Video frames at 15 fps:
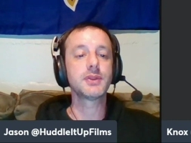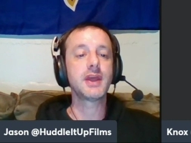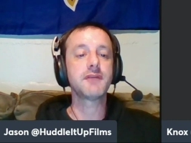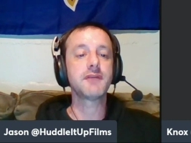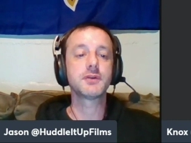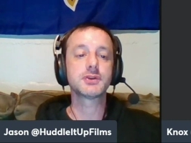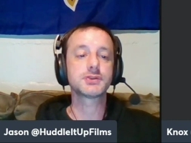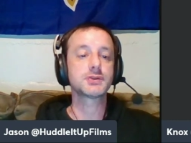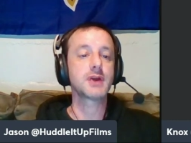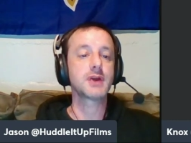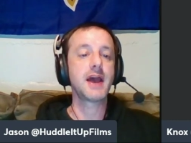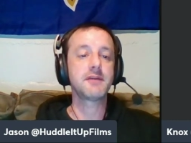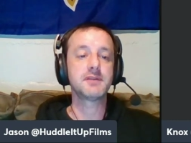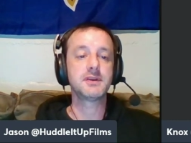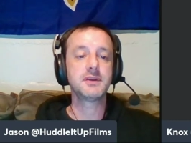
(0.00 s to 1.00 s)
that first
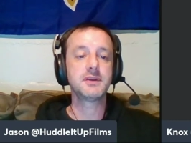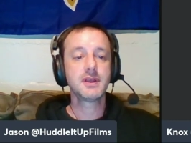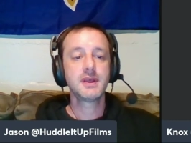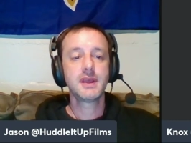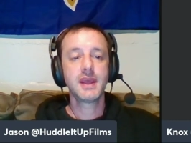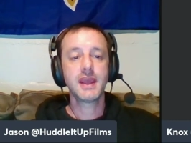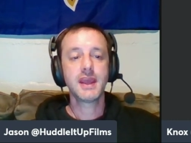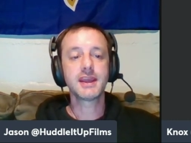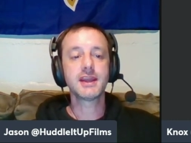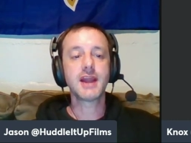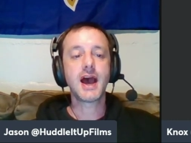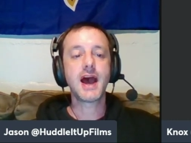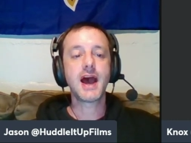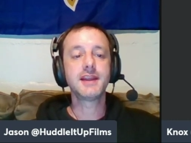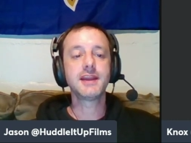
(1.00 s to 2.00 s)
drive and, and get
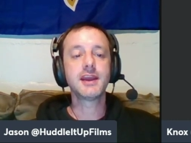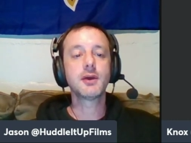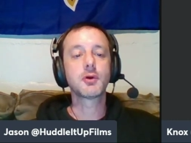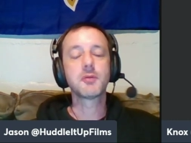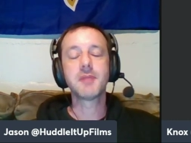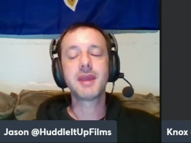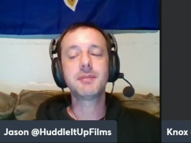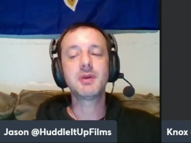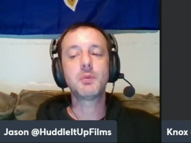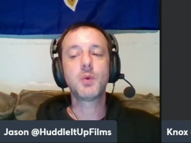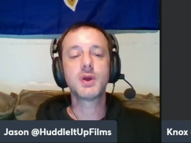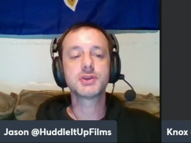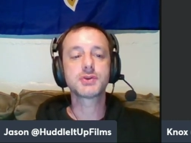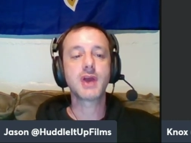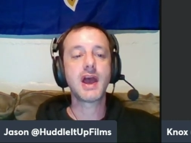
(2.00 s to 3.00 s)
an idea, or maybe
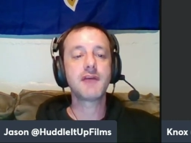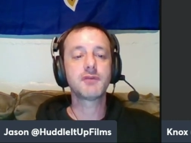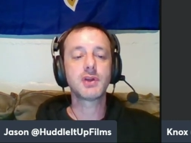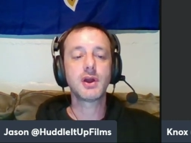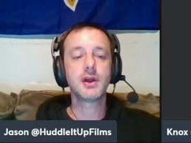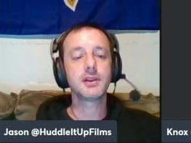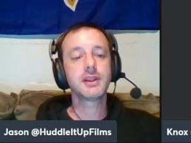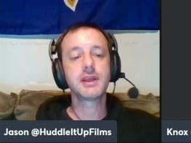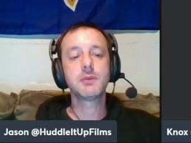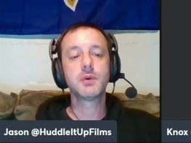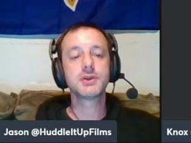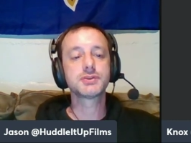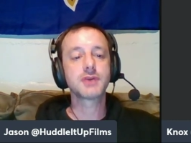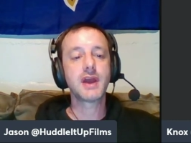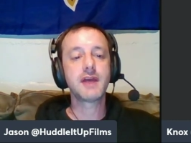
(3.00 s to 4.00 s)
one drive with Huntley,
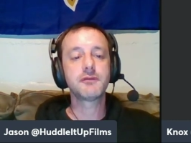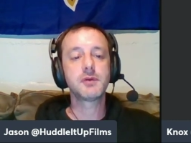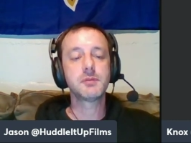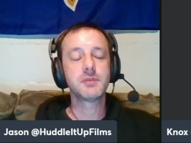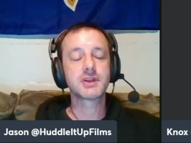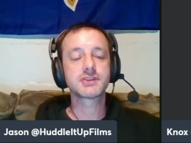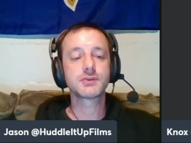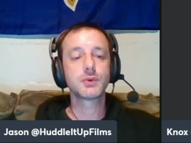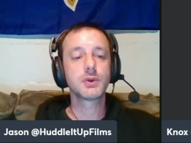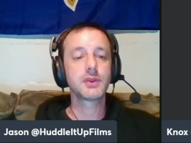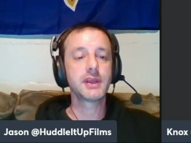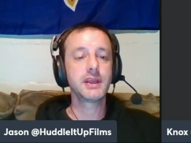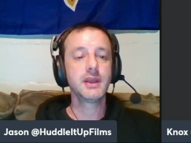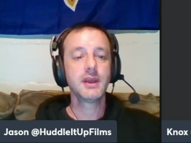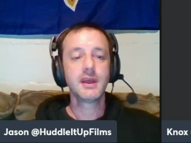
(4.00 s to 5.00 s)
one drive with
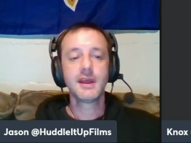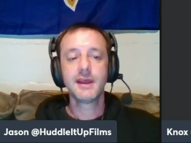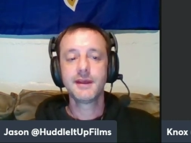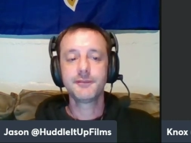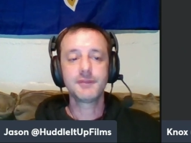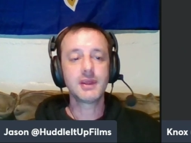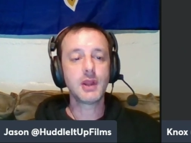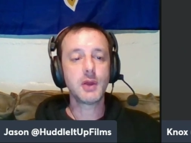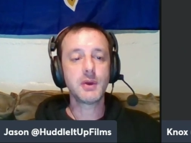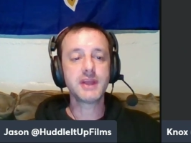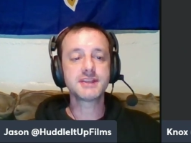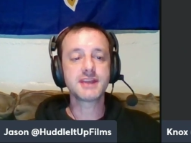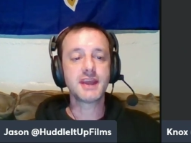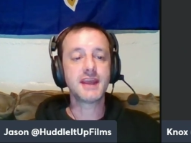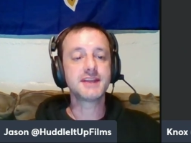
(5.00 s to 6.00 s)
McSorley? You know,
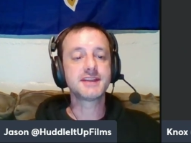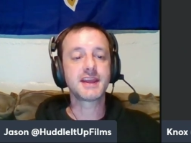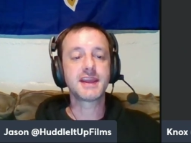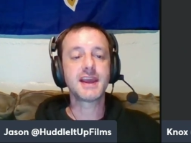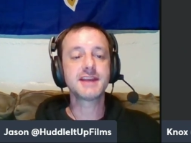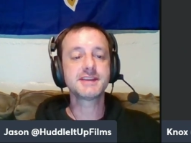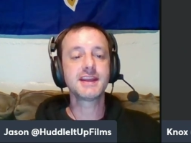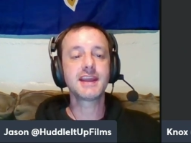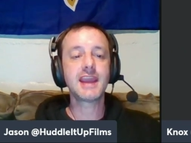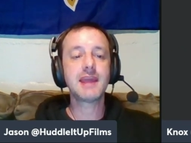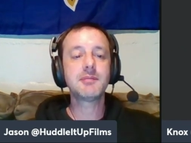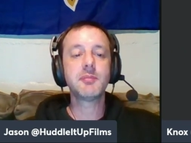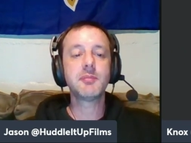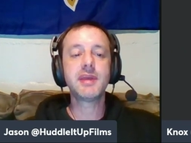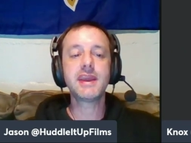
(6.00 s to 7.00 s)
it's a it's a guessing
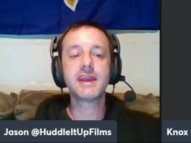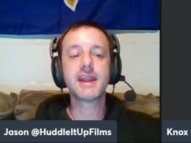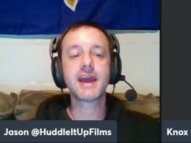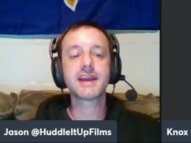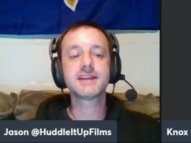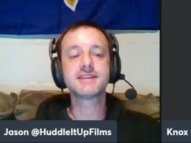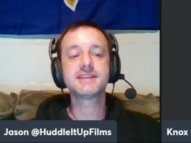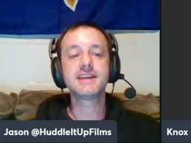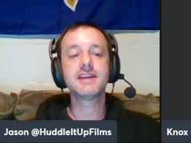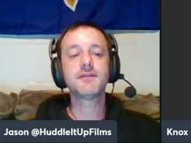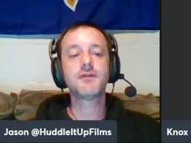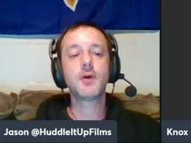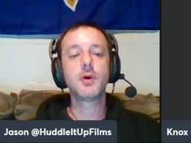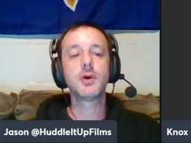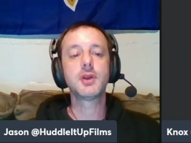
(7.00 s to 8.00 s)
game to me, and I can see it
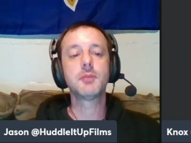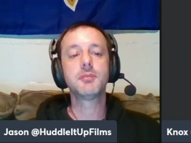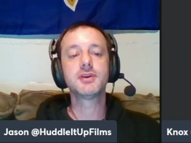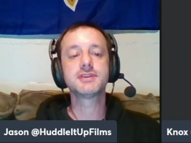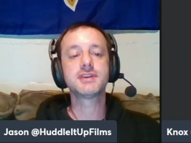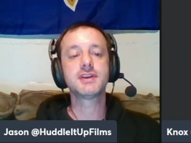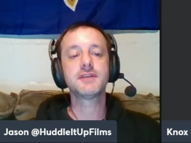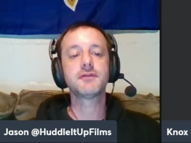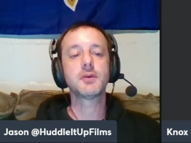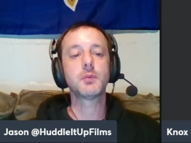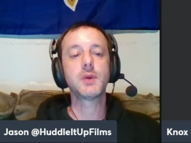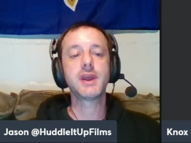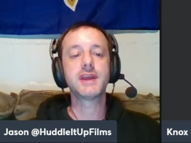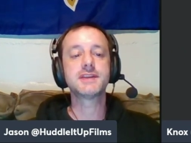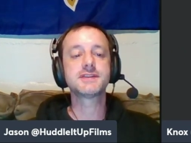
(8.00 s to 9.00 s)
fall in a bunch of different
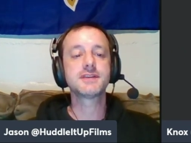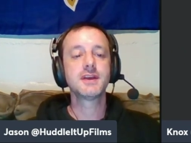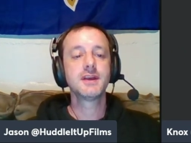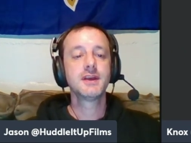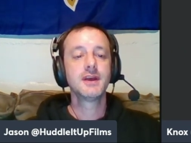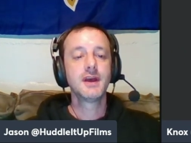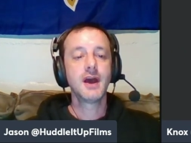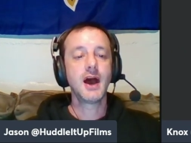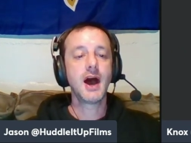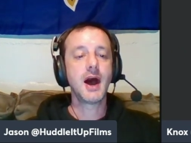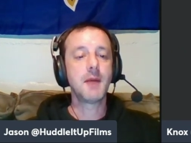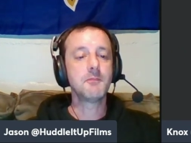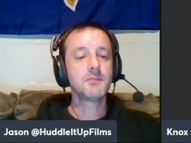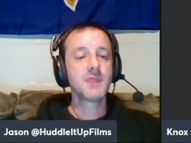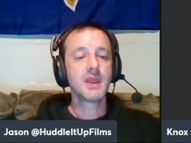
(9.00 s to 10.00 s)
ways.
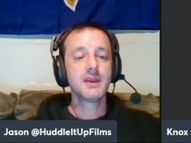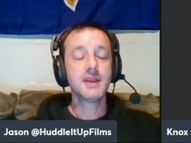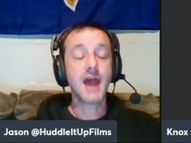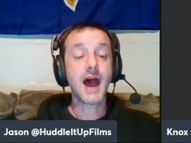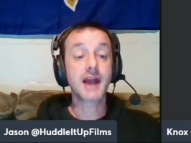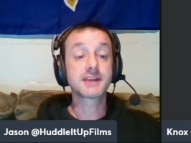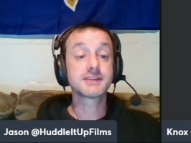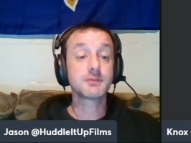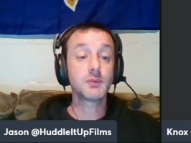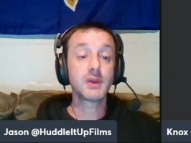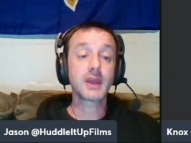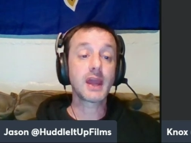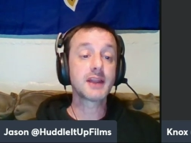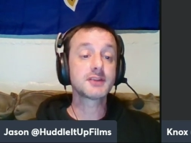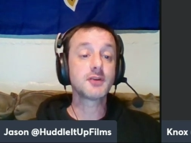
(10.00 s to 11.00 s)
Um, Knox, we
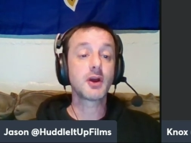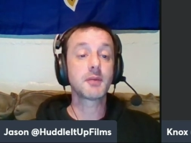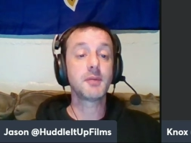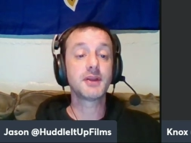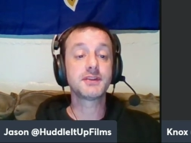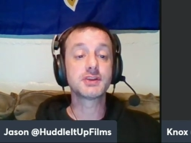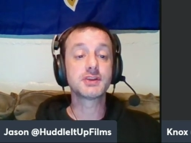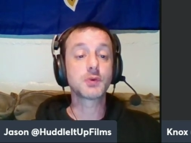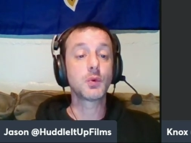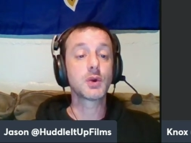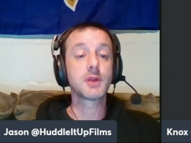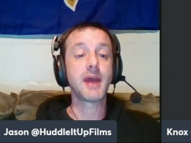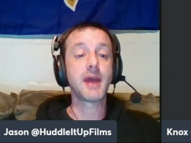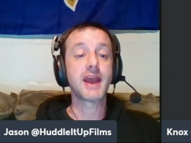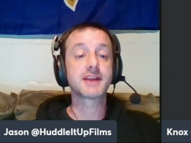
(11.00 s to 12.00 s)
got to talk yeah. about these
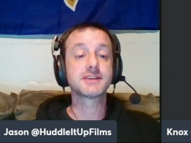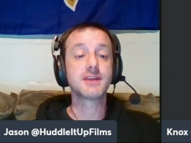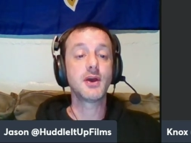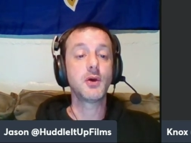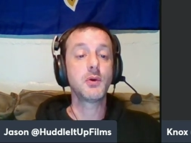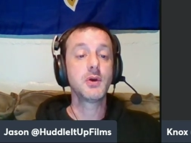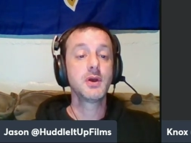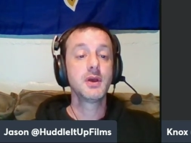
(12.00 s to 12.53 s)
quarterbacks though.